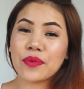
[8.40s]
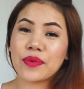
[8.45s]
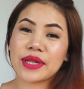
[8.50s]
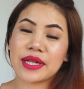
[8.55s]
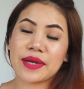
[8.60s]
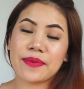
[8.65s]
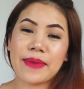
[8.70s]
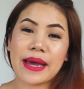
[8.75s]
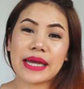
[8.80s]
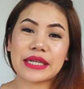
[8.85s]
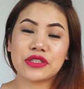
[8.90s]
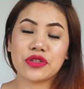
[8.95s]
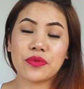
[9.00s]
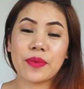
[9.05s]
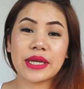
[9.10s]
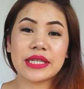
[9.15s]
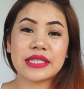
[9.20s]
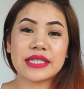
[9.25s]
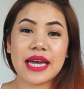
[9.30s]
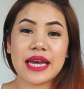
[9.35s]
welcome back to
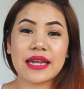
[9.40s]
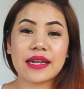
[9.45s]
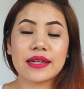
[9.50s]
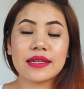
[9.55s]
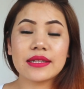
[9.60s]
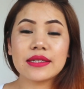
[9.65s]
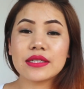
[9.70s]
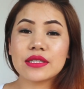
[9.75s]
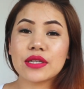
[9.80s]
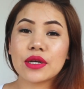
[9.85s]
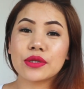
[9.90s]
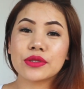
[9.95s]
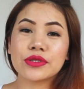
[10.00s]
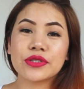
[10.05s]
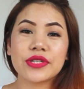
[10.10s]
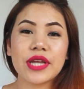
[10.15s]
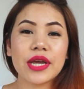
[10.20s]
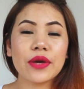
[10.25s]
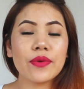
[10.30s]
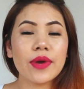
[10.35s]
my channel so
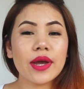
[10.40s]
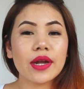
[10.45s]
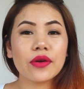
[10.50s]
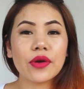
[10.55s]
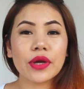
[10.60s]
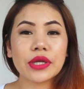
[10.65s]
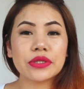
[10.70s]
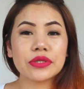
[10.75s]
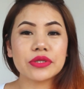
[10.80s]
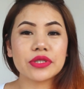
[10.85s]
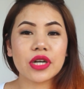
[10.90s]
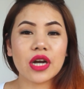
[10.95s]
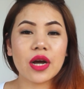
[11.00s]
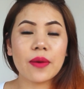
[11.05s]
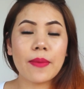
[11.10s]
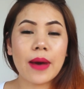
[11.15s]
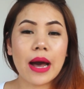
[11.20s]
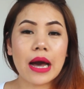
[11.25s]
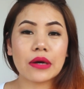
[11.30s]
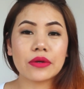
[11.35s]
today we are going to
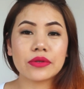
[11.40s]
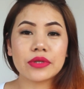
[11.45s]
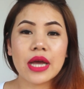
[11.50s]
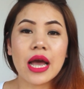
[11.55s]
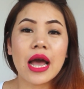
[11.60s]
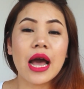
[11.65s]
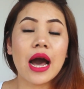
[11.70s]
talk about